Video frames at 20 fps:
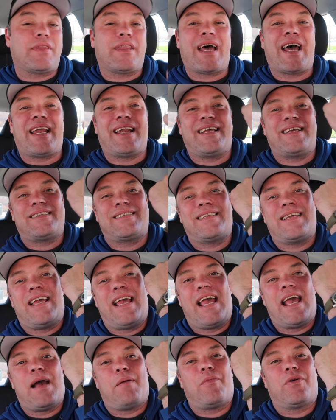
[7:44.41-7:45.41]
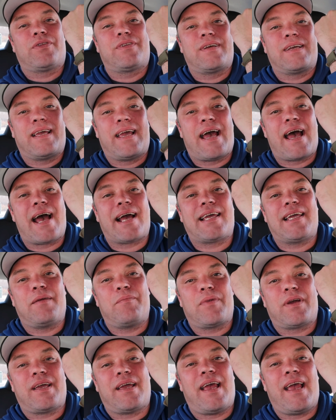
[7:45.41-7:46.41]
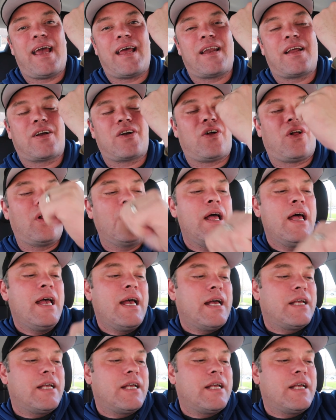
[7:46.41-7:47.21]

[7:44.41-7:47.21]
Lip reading: and that is the Hamilton Kaki Mechanical.